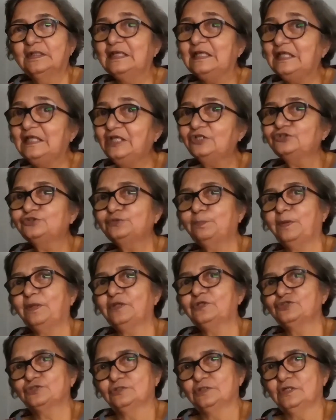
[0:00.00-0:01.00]
each
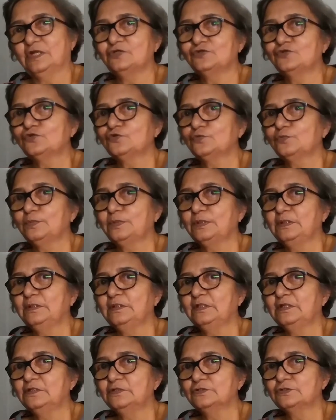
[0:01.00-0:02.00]
patient has to do,
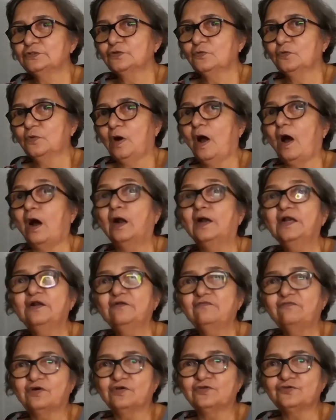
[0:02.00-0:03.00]
there is no hard
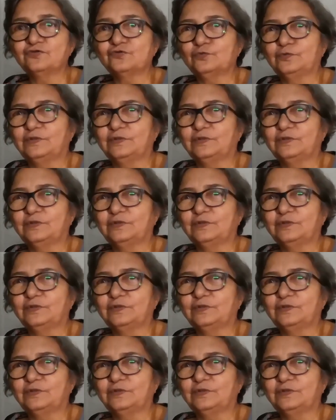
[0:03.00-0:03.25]
and fast rule.